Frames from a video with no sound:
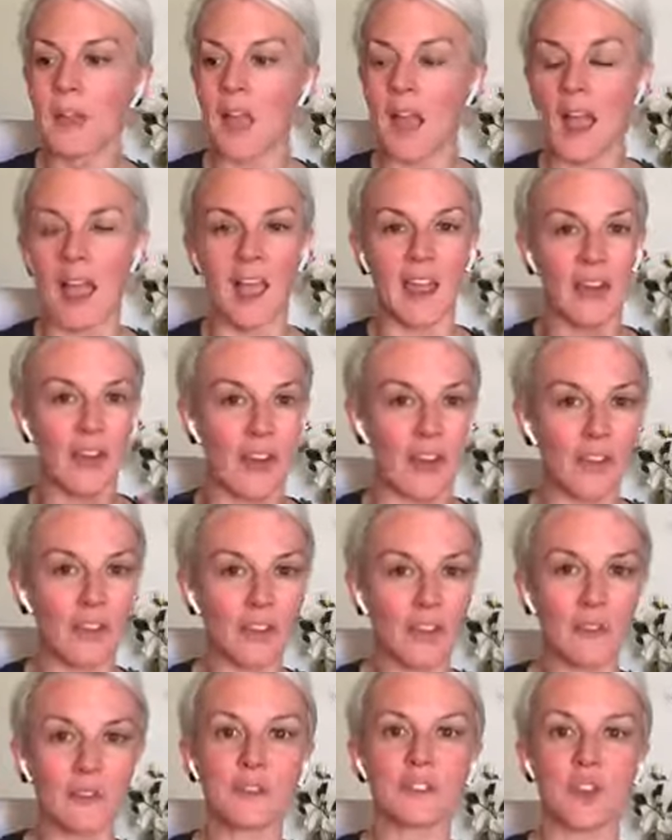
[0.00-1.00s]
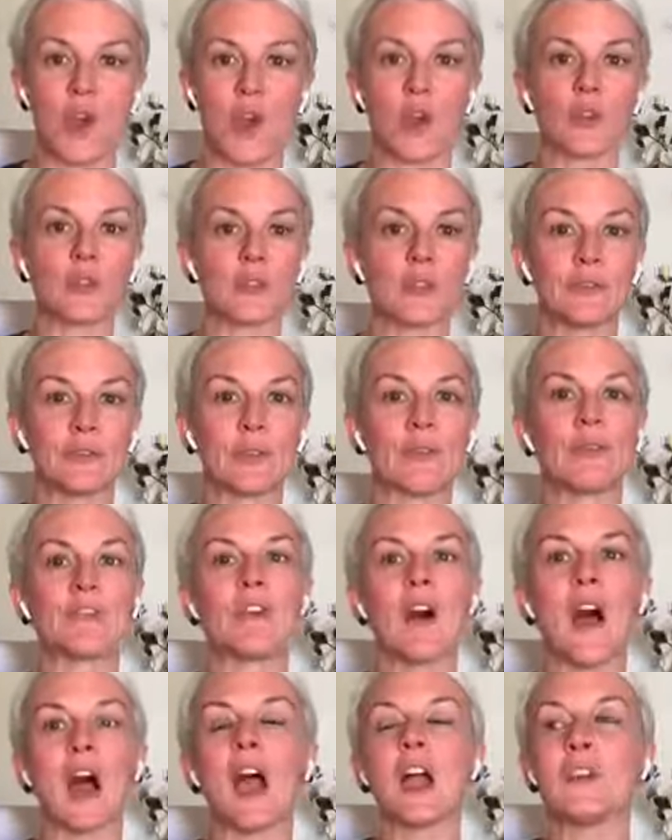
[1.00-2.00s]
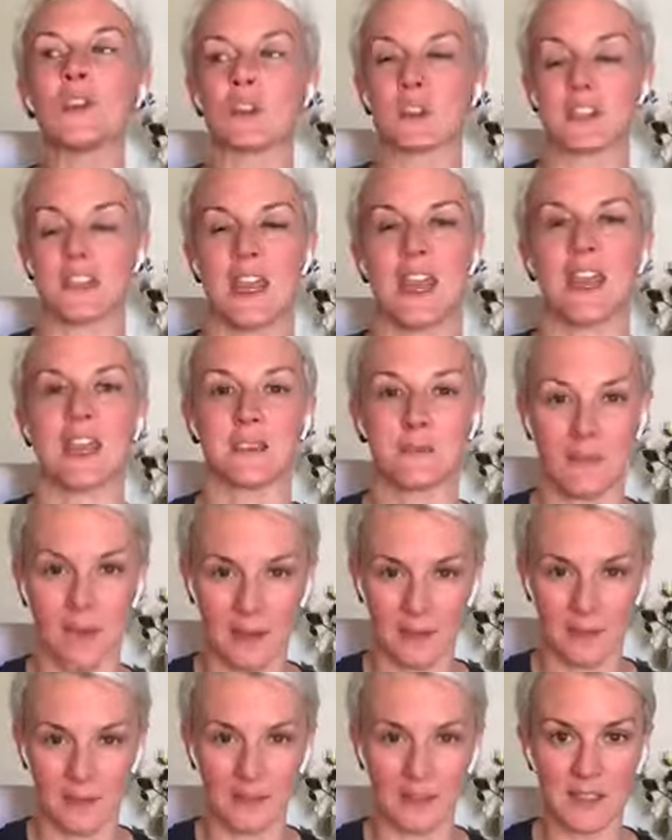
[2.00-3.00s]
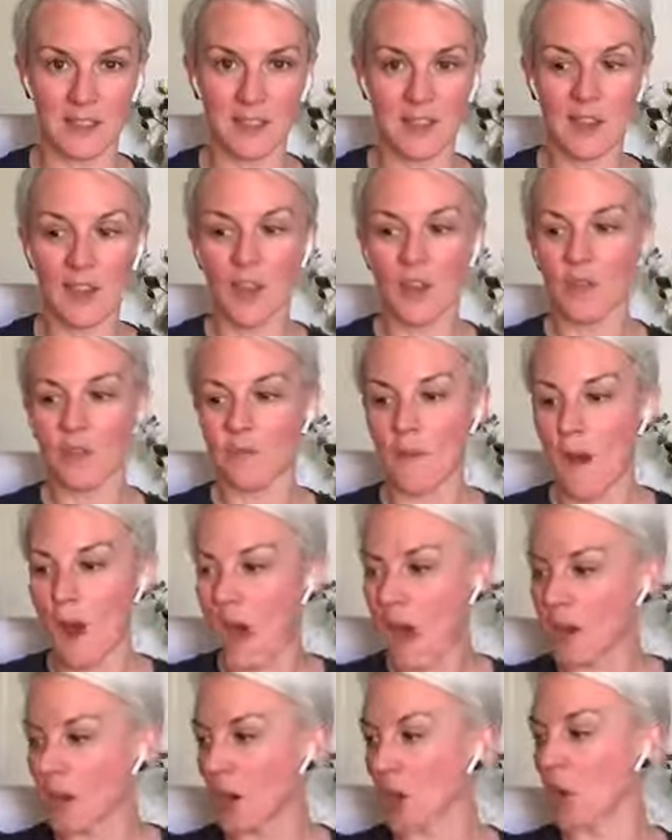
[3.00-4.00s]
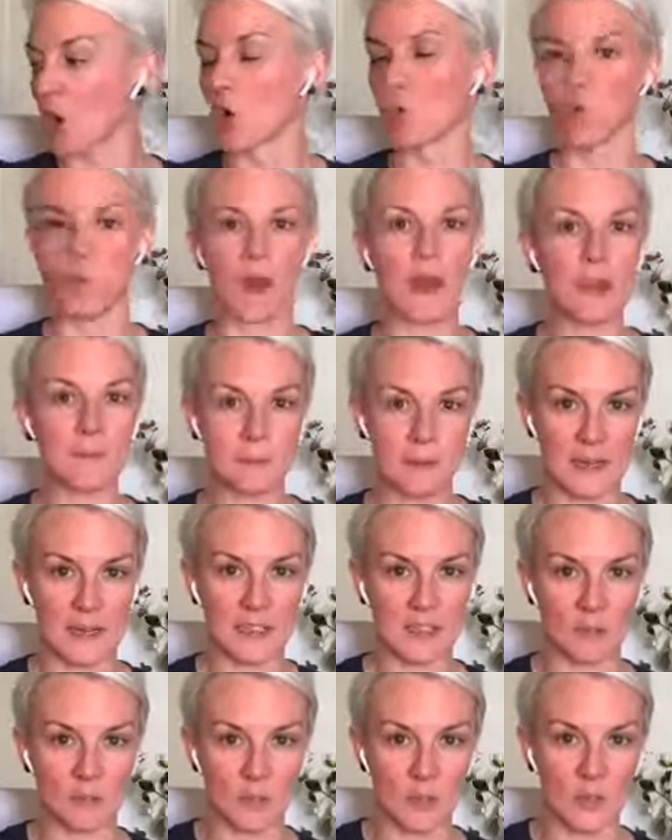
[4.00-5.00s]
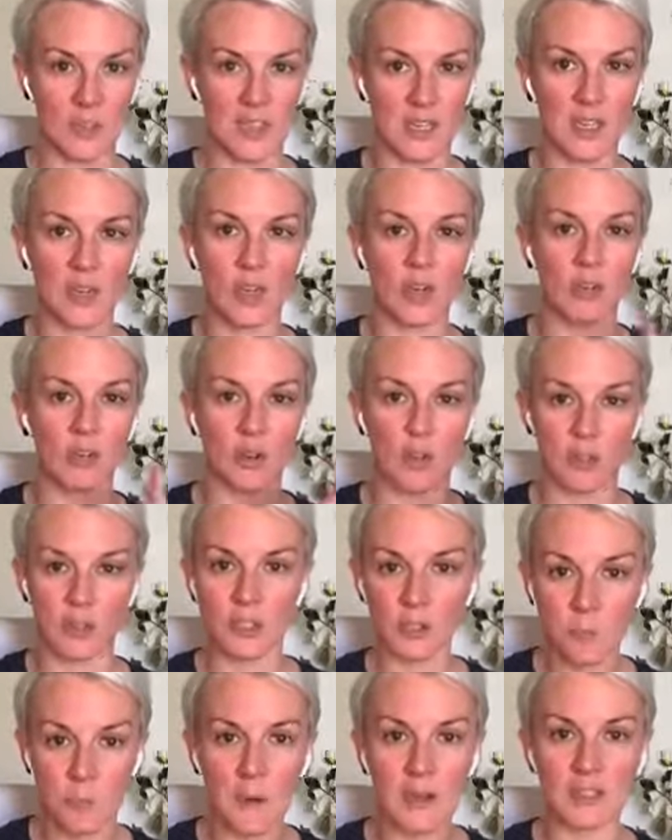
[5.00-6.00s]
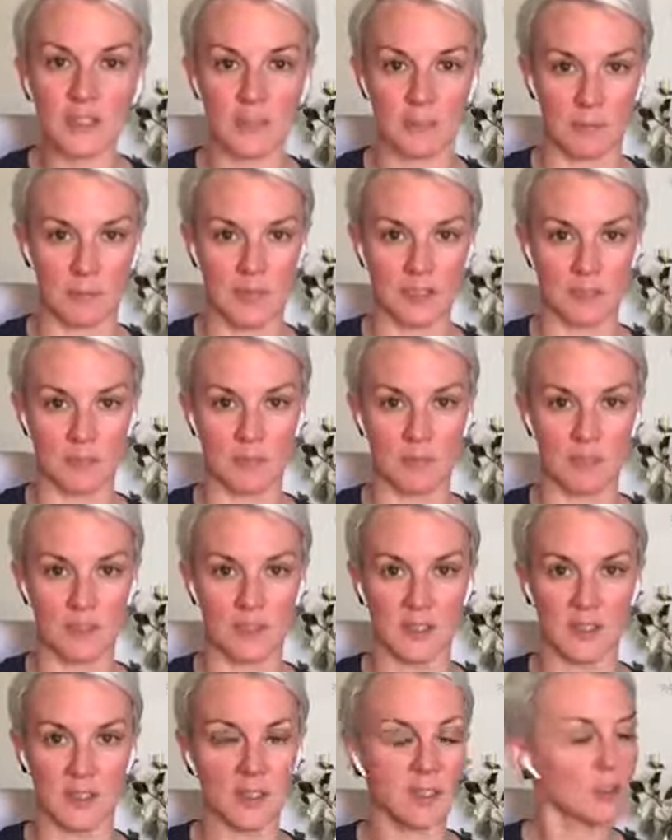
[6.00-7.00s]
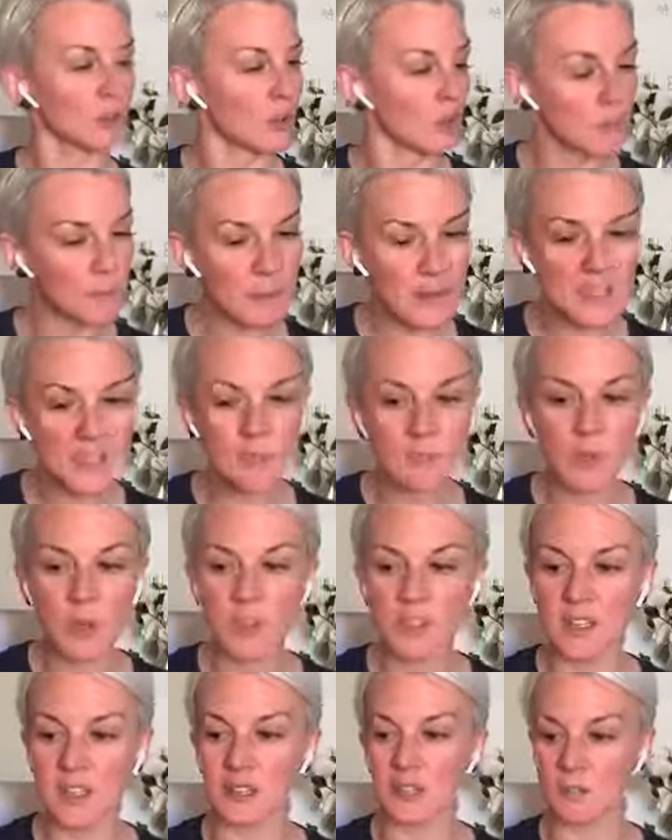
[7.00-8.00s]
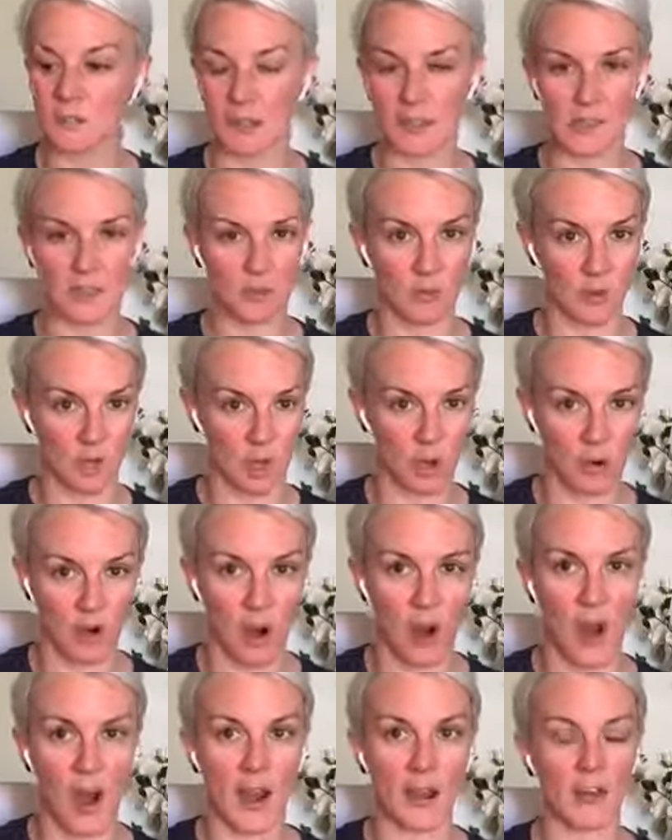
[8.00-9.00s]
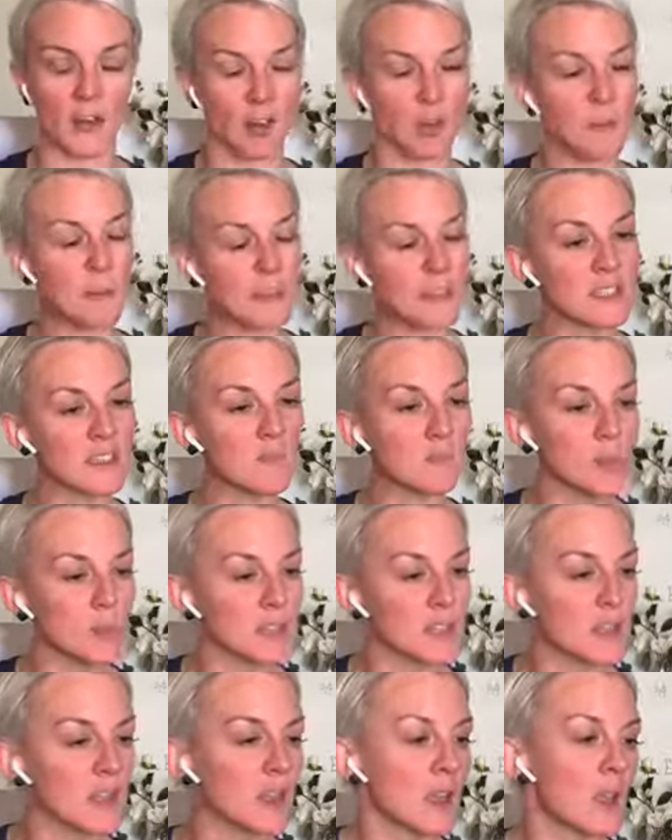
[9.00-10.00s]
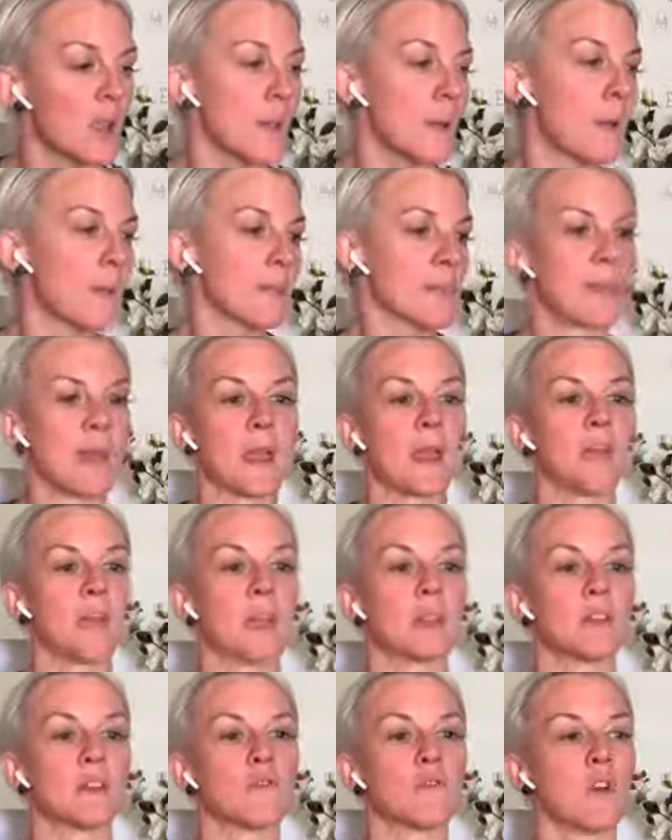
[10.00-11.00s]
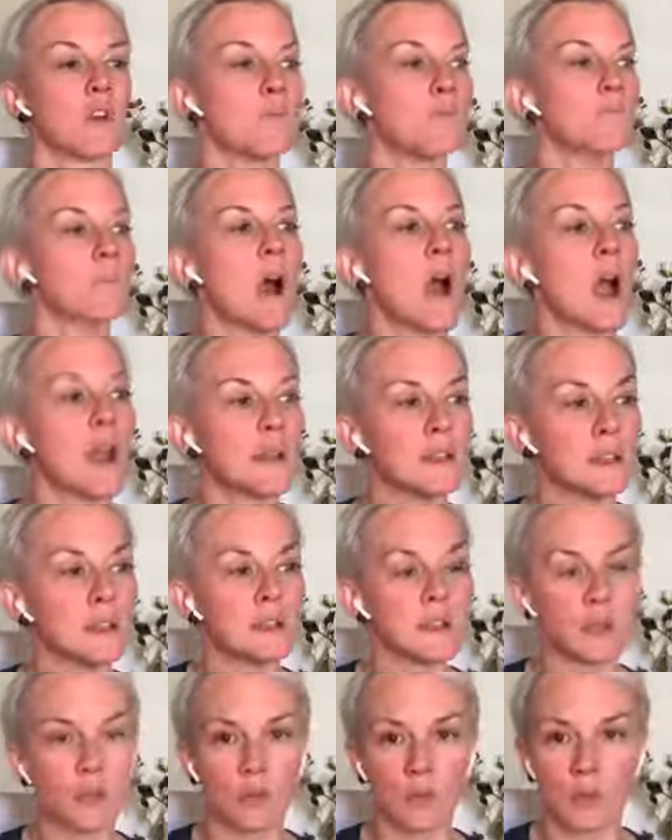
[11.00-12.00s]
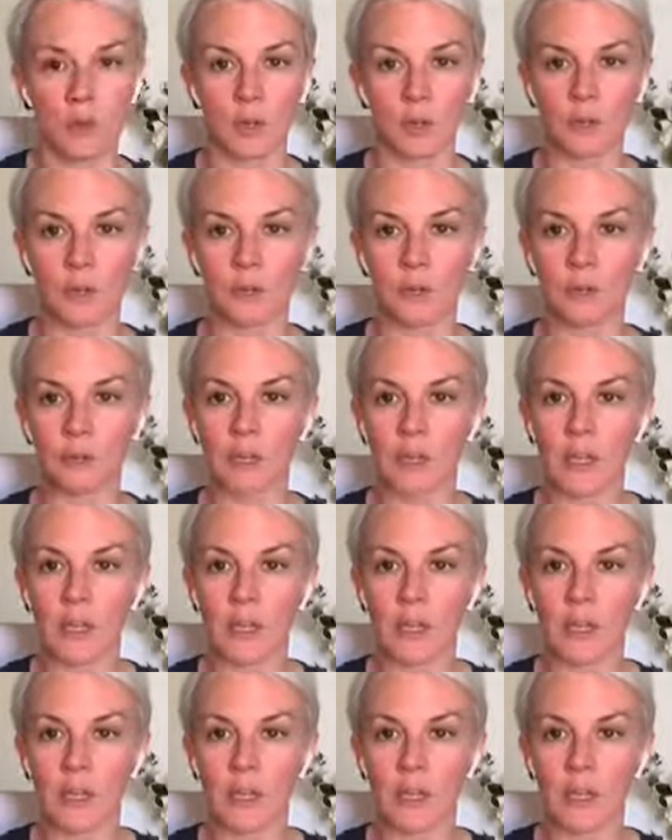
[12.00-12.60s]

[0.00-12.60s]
And even if it's only for five or 10 minutes, find a great piece of music, not a depressing piece of music, not a piece of music that makes you want to cry, not a piece of music that reminds you of